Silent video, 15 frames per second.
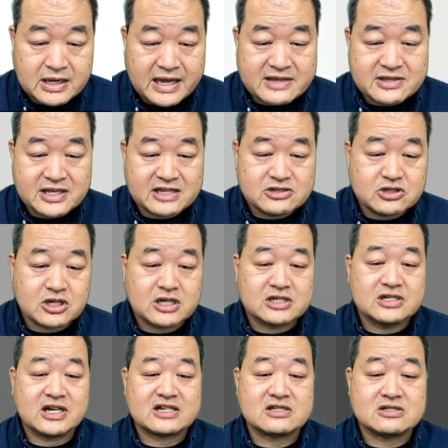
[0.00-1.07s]
And then to
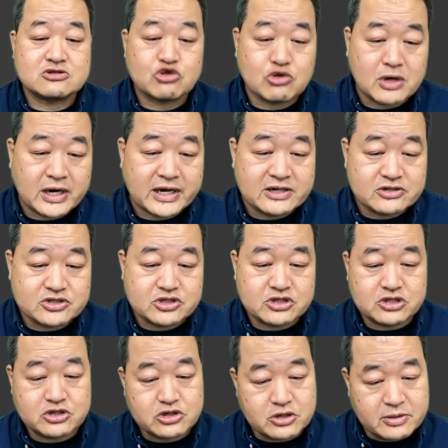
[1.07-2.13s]
conduct trials to
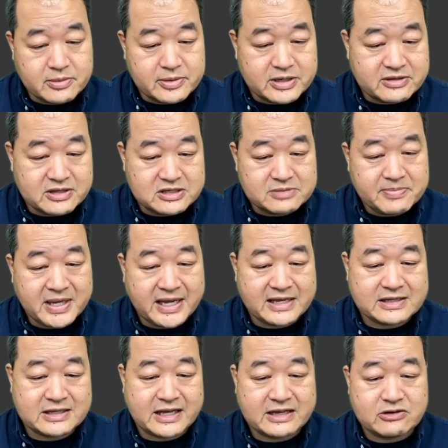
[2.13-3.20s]
determine if these
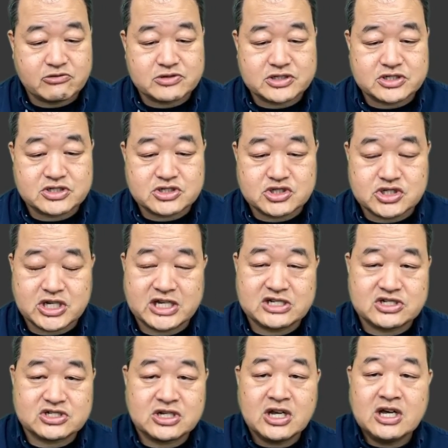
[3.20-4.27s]
pain languages
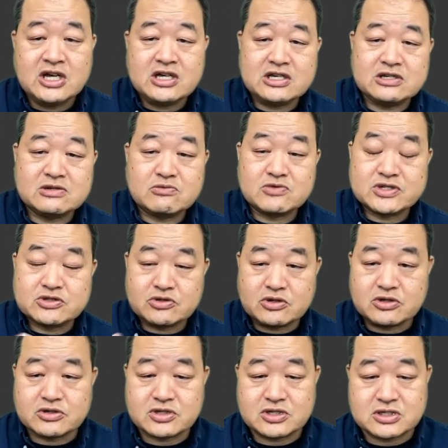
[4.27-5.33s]
change in
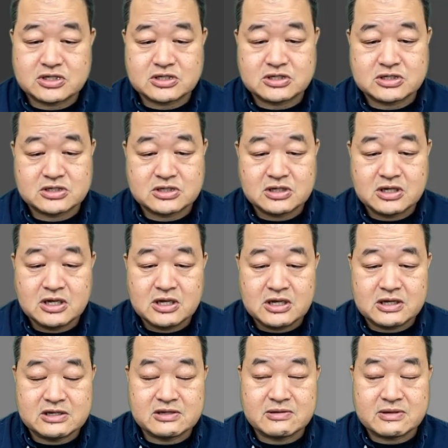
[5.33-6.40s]
results
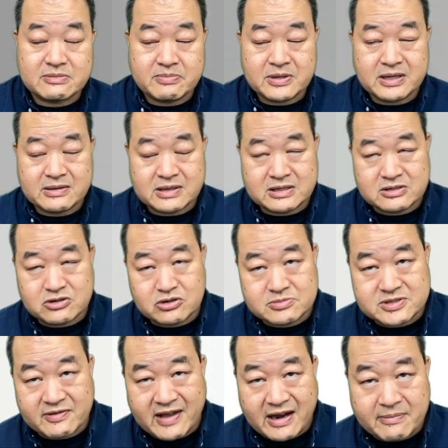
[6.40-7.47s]
in
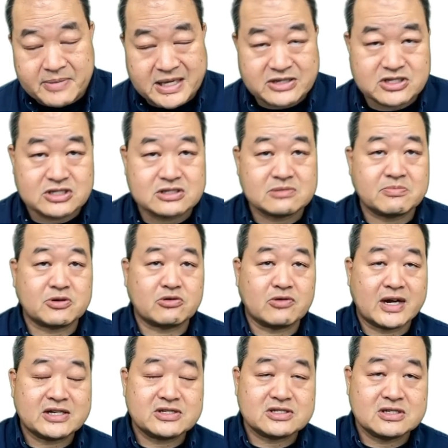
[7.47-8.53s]
terms of how patients
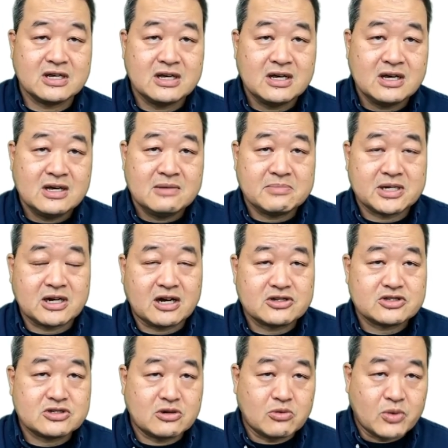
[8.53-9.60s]
progress, but
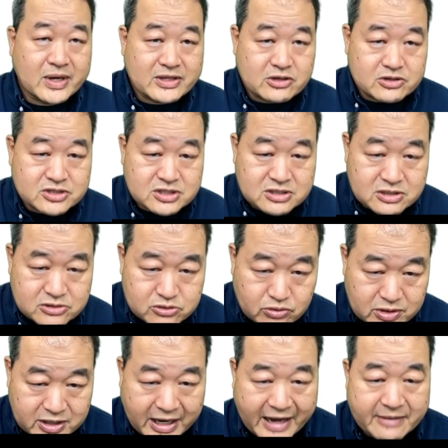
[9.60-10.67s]
also whether there's
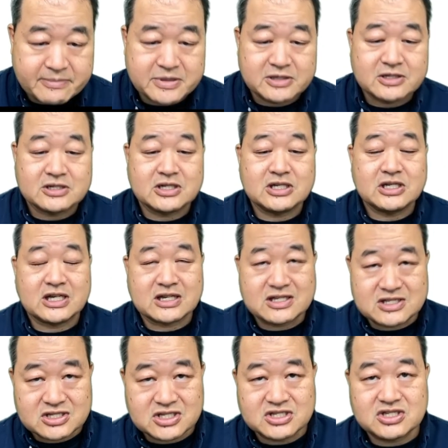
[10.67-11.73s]
reliability and
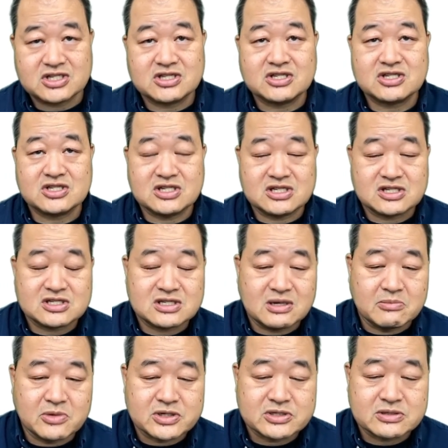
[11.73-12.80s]
consistency in
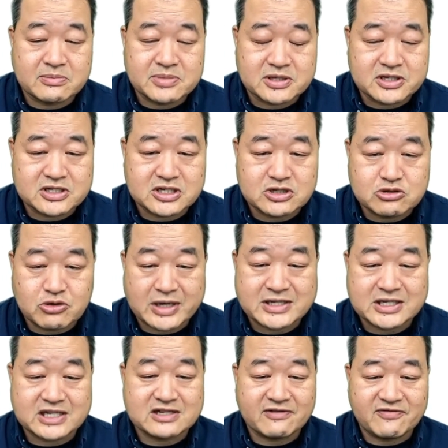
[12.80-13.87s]
someone's ability to
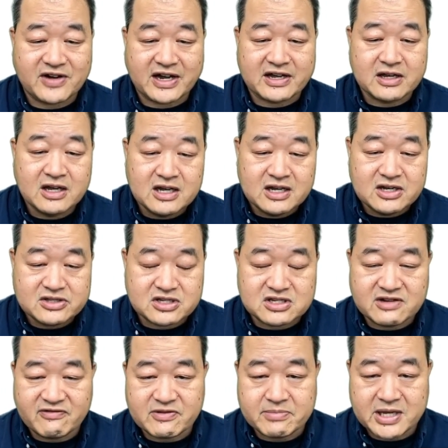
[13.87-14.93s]
identify the
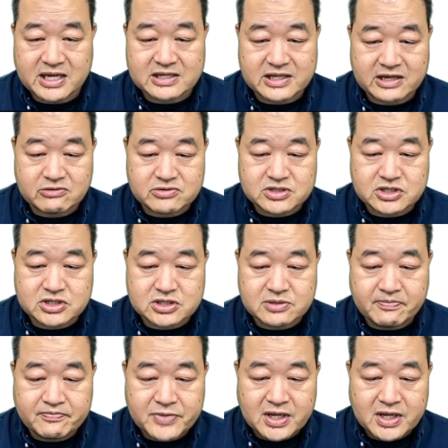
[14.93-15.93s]
different pain languages.